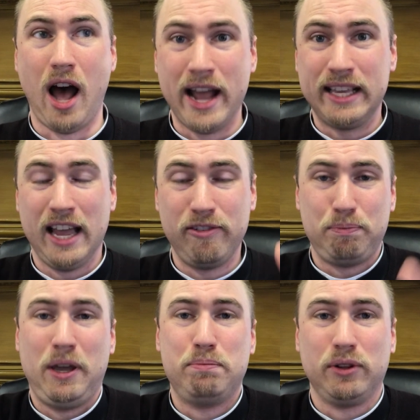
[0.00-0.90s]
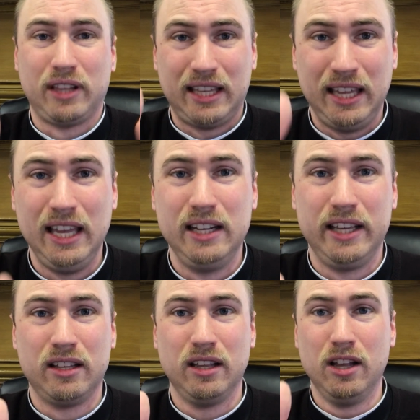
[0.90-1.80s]
I gave people the
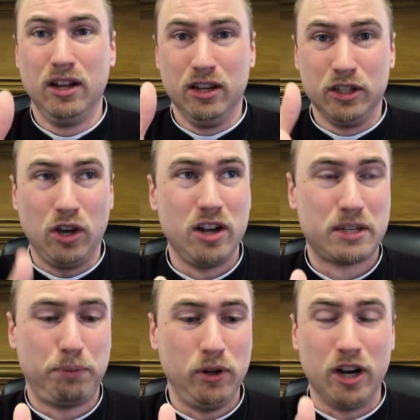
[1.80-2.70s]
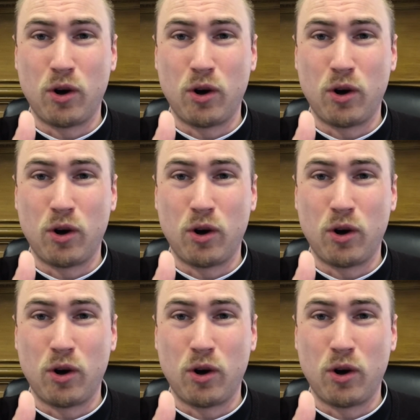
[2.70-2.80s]
healing gospel